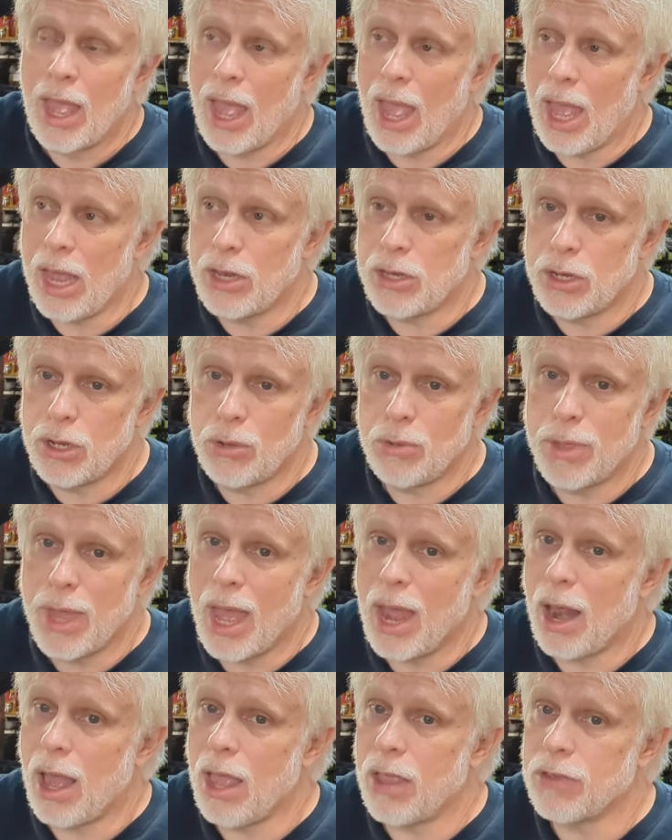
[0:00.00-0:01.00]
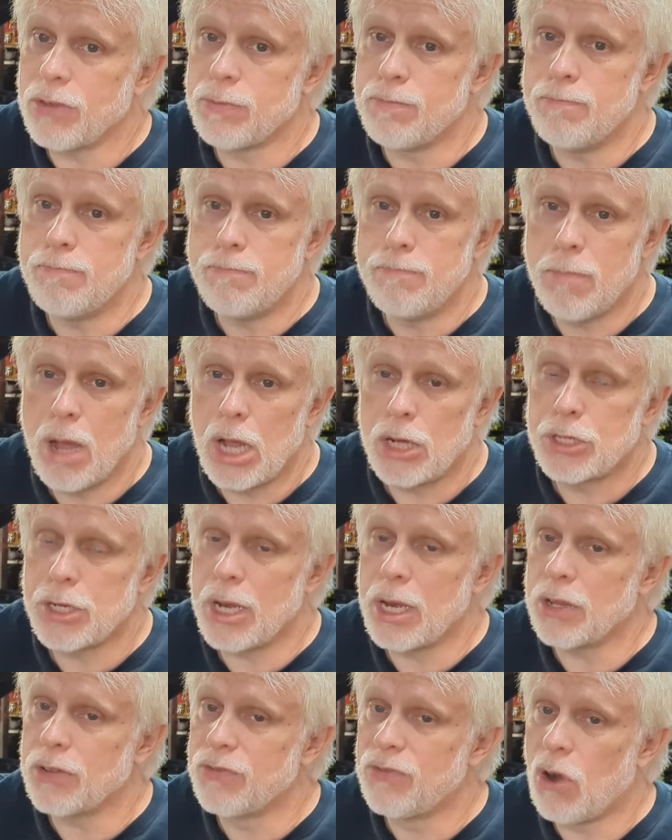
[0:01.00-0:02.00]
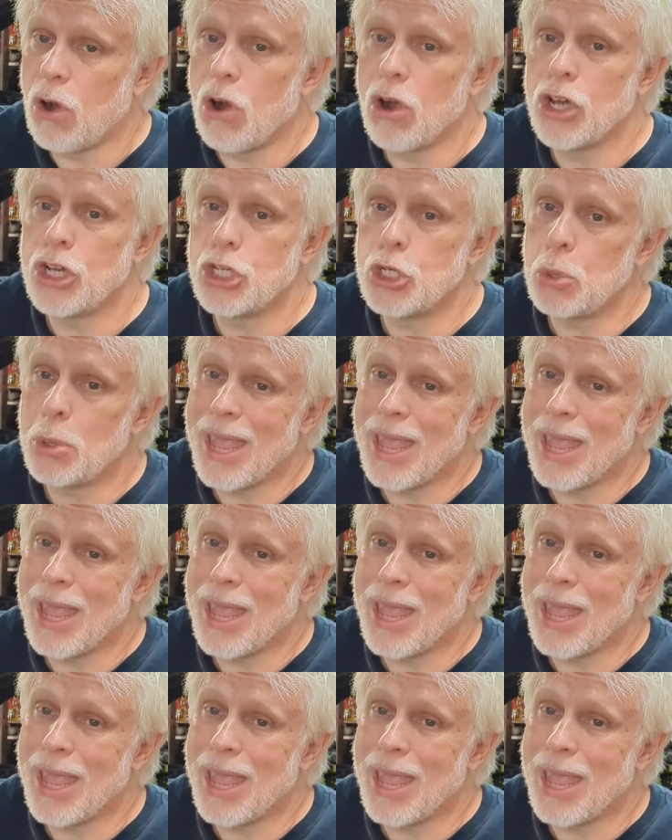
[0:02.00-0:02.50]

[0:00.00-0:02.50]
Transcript: and do that as much and as far as you